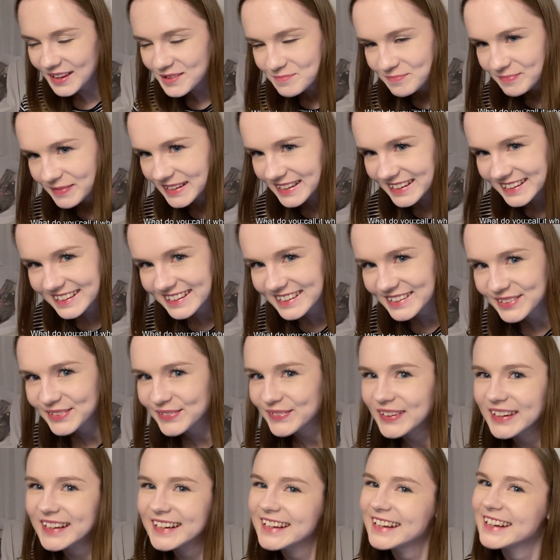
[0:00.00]
A monkey
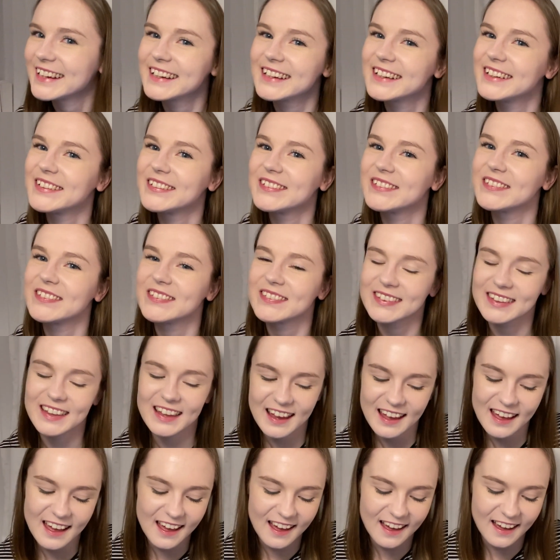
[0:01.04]
sweating.
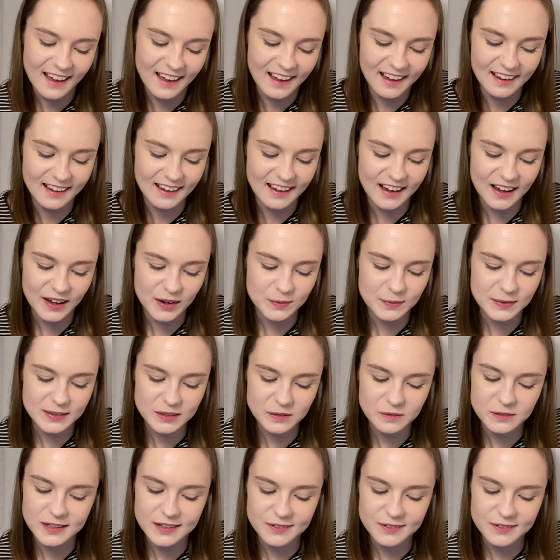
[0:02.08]
I wonder